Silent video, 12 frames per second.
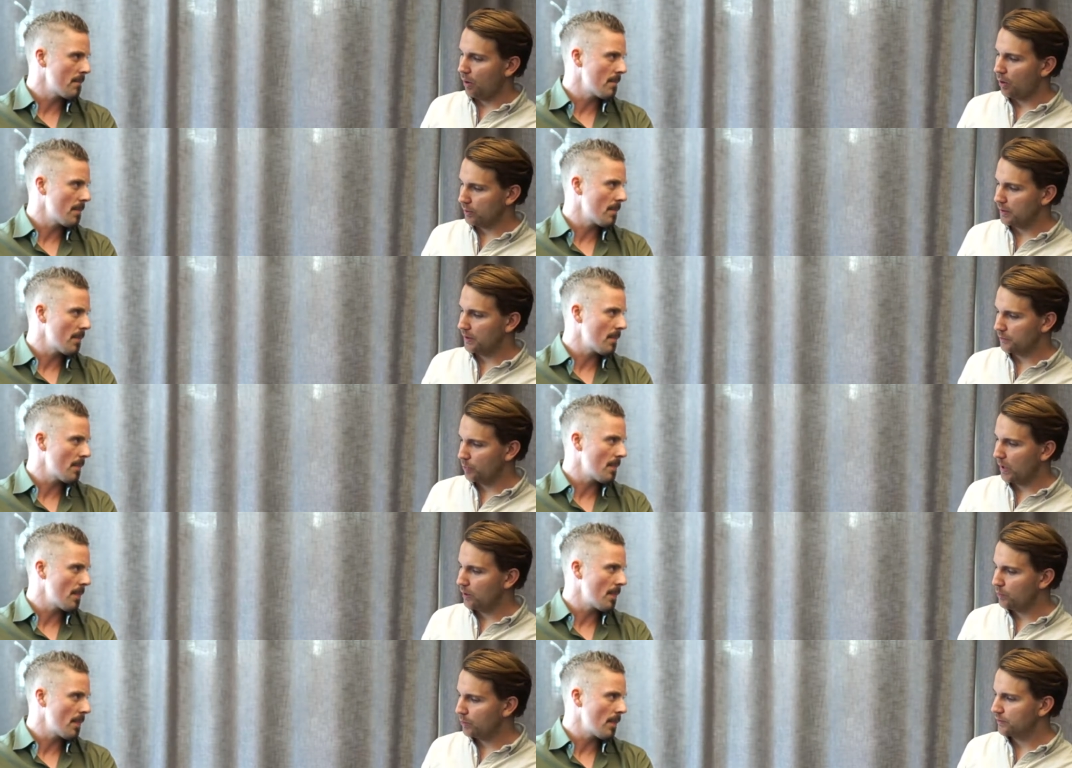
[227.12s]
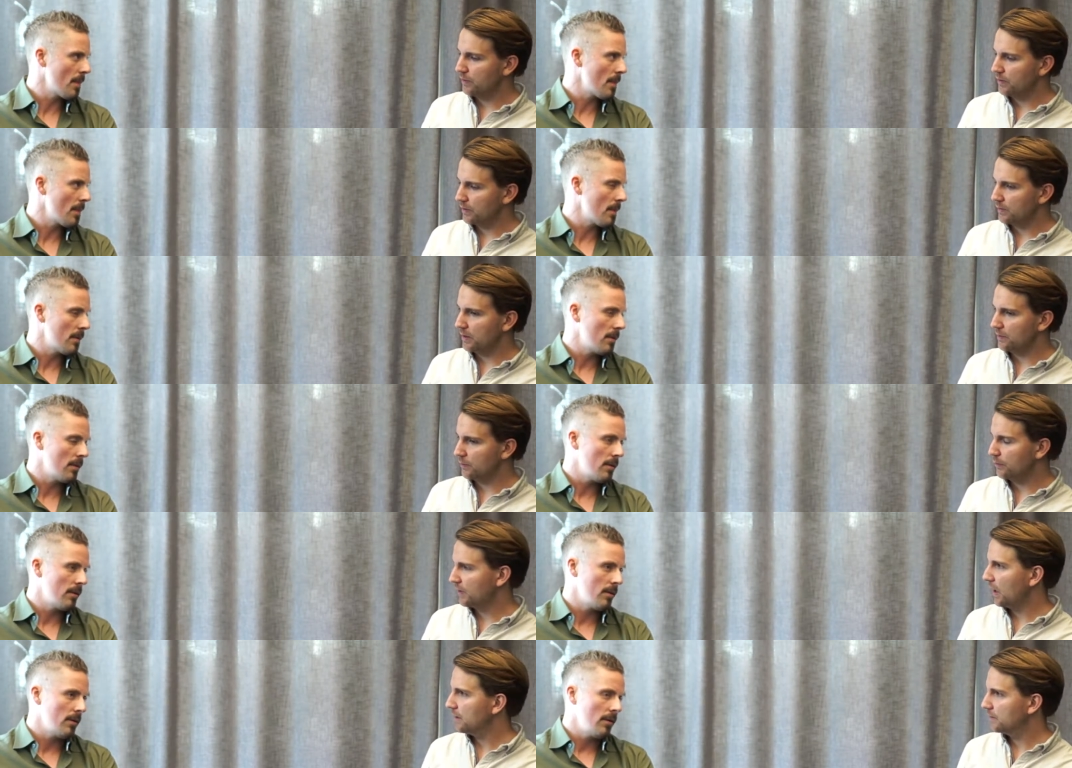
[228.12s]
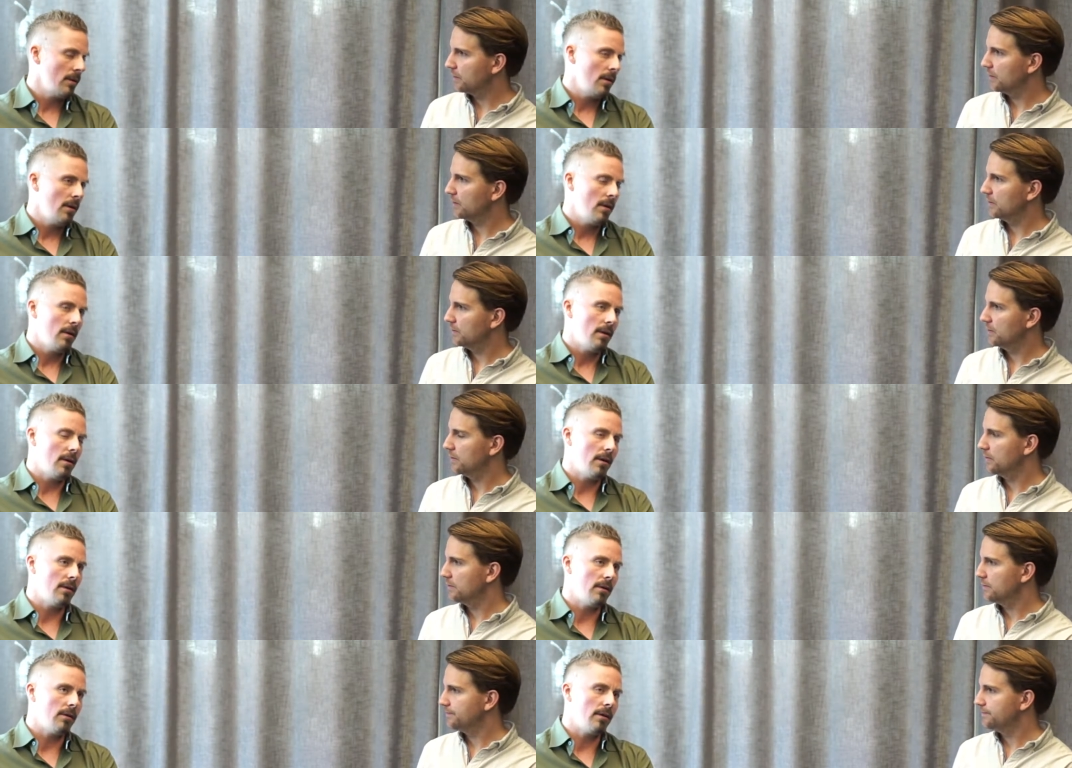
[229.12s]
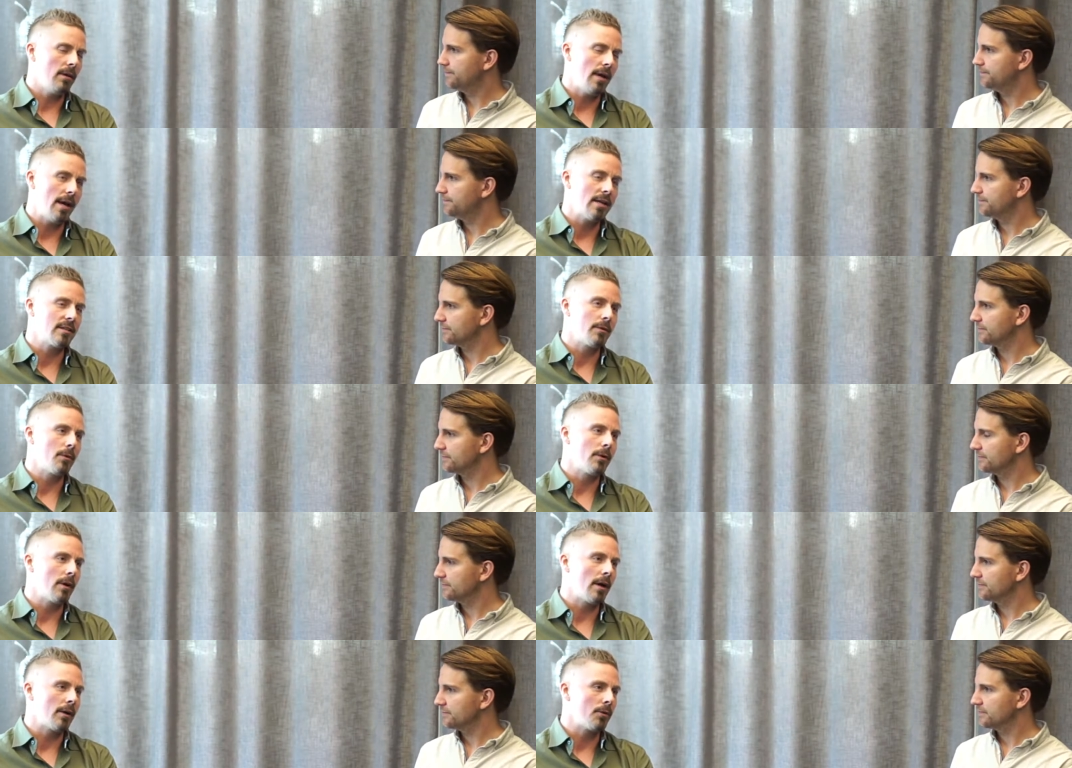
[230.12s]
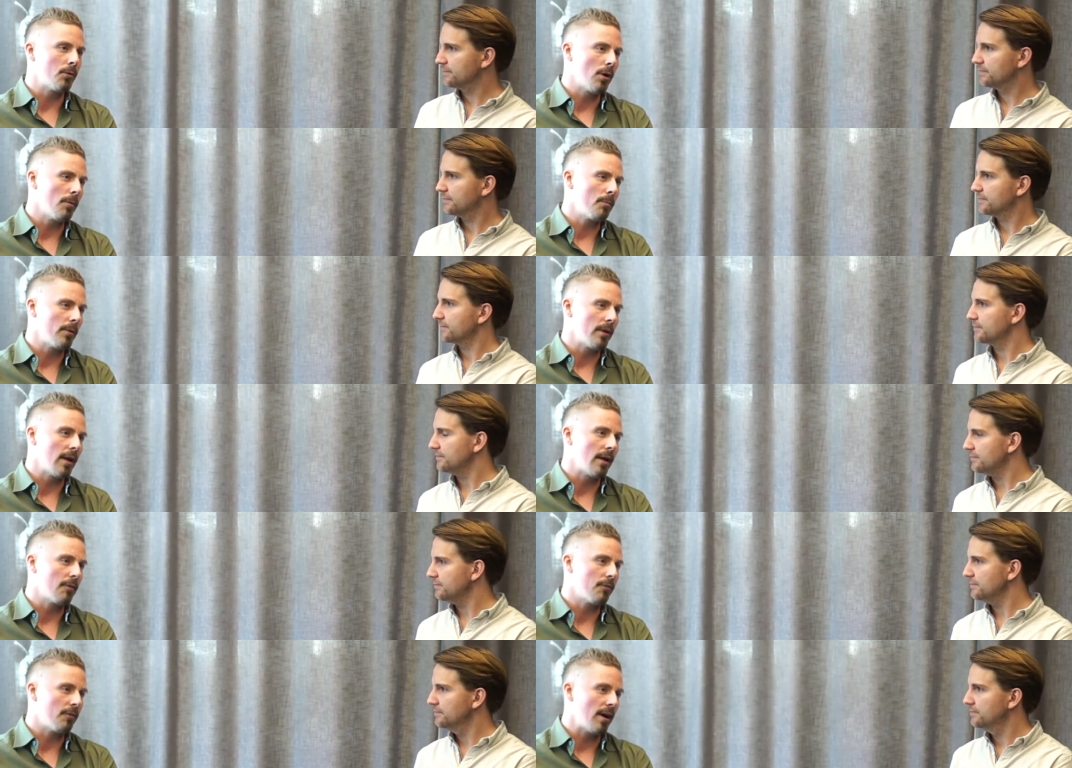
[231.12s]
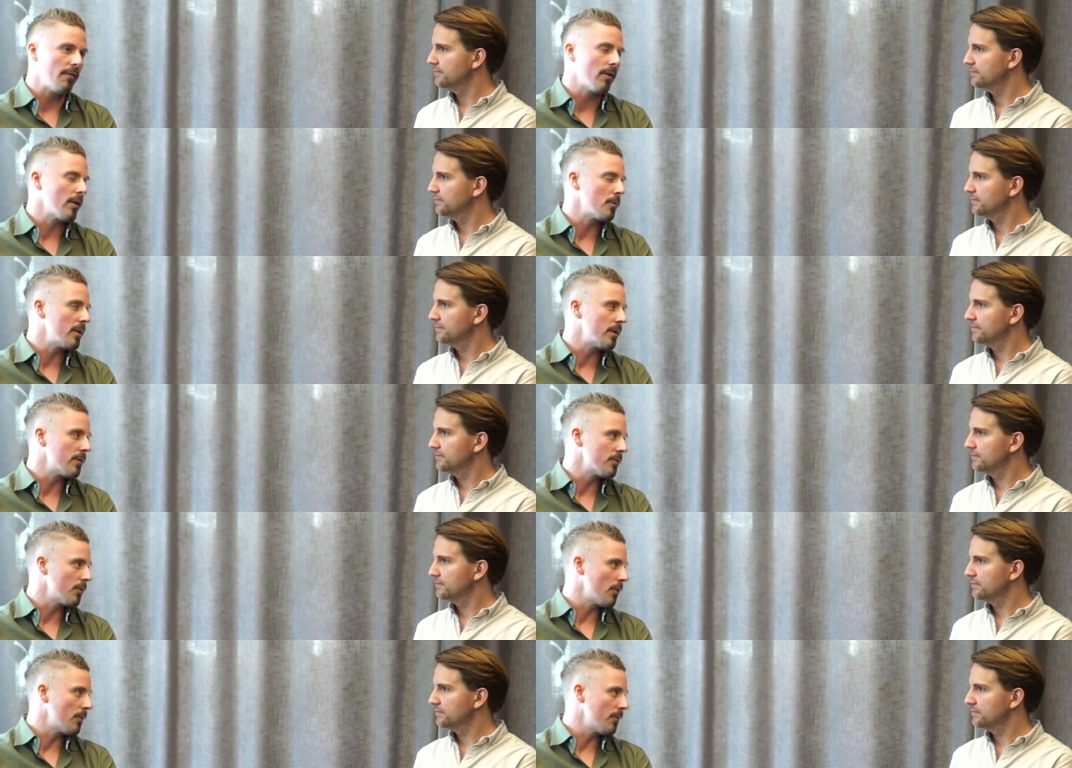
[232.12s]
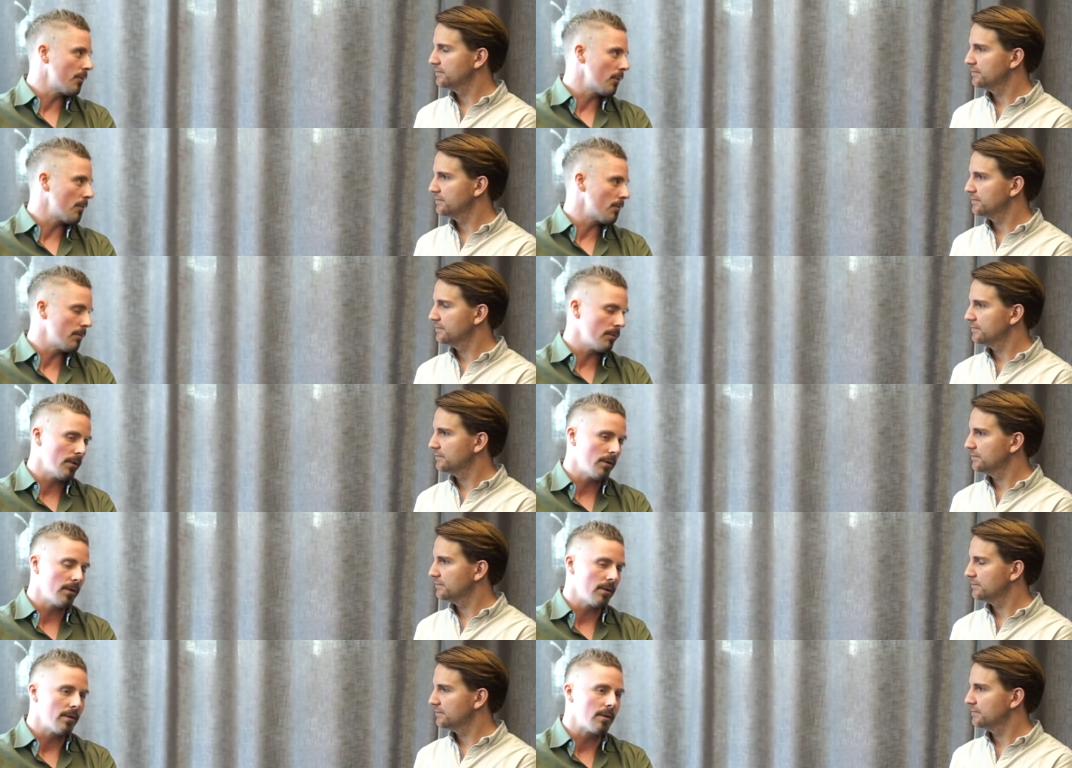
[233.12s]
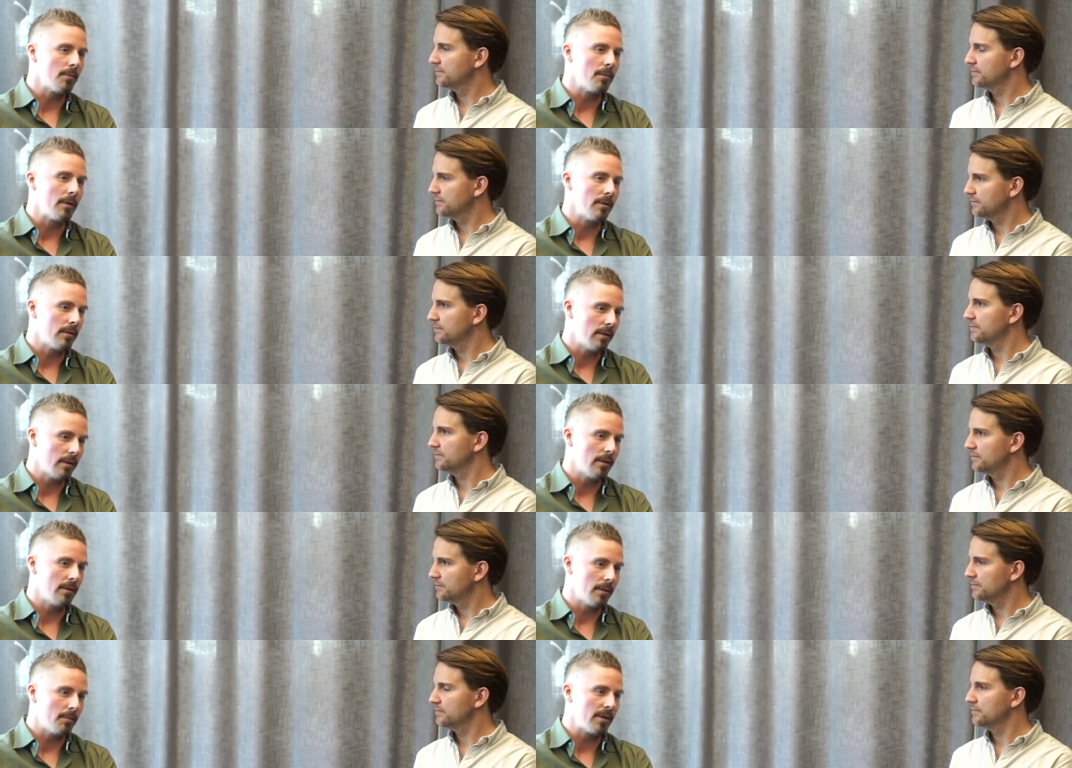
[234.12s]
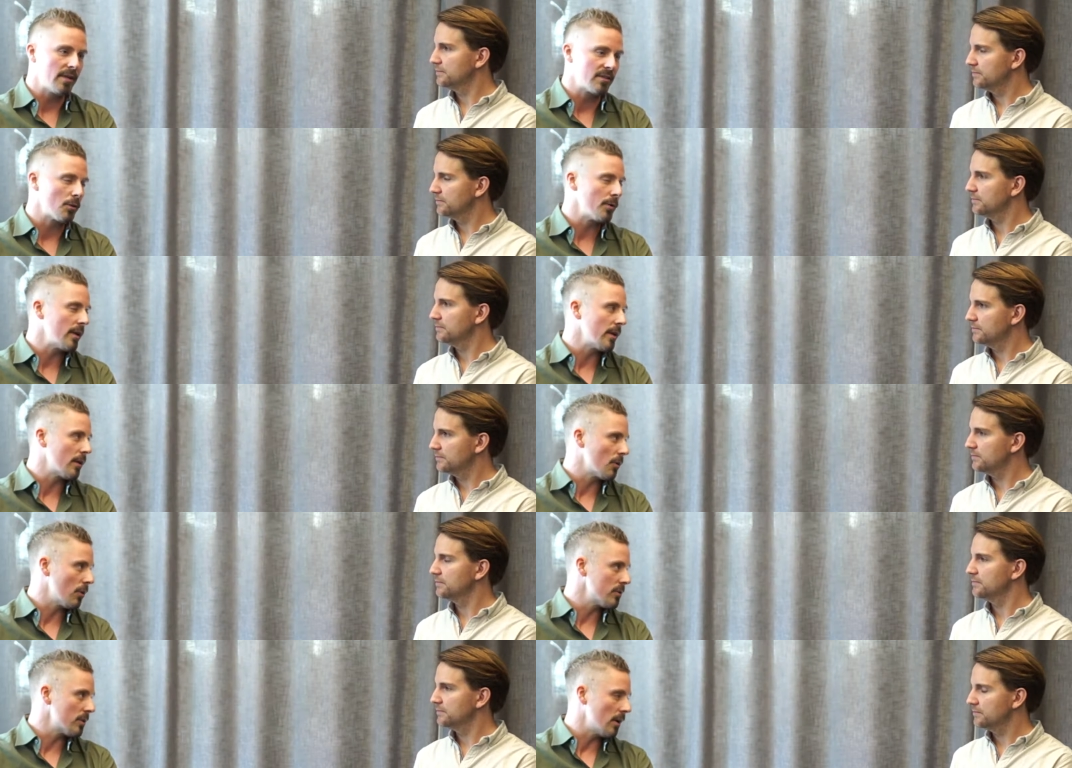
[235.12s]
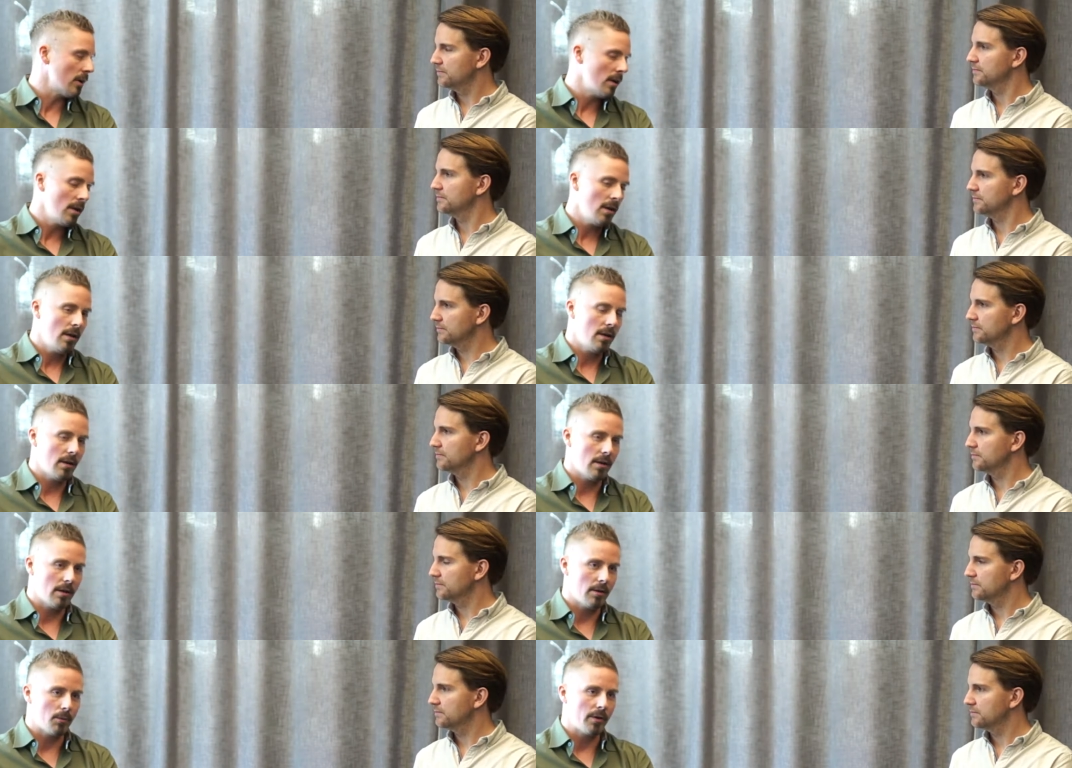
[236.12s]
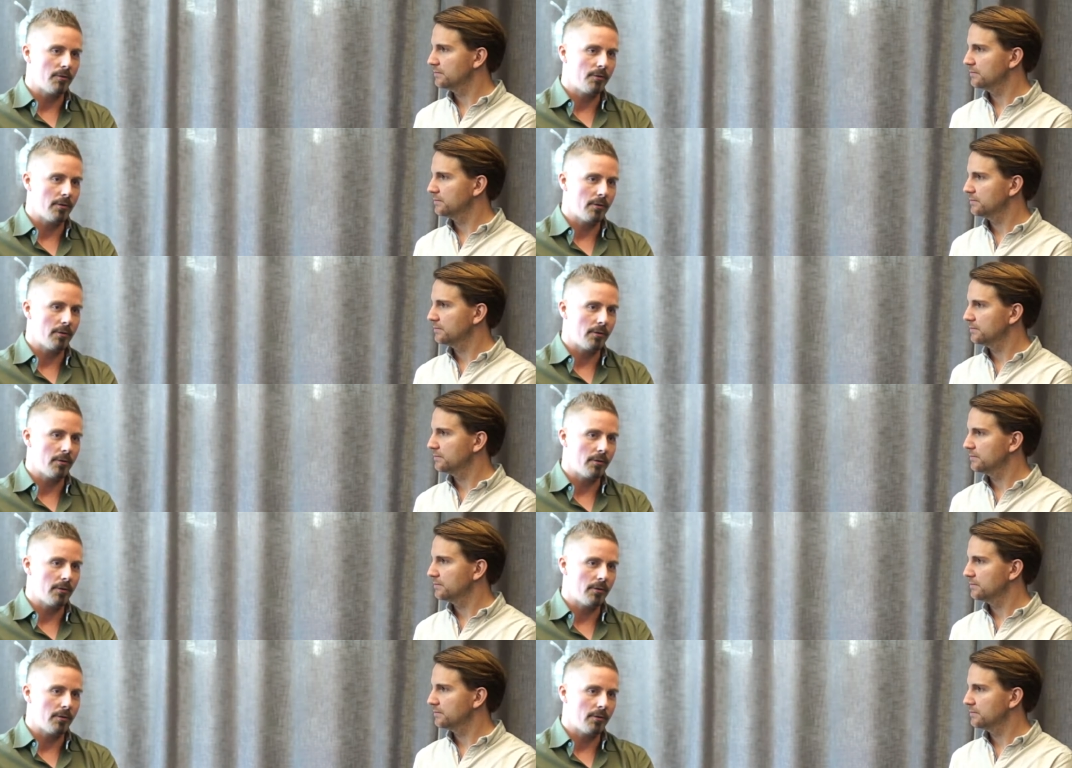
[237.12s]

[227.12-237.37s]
Speaker 1: hockey as well, or was he just into skates? actually, I grew up
Speaker 2: uh, like 500 meters from from uh, the, the, the biggest arena in Karlstad mm. Uh, where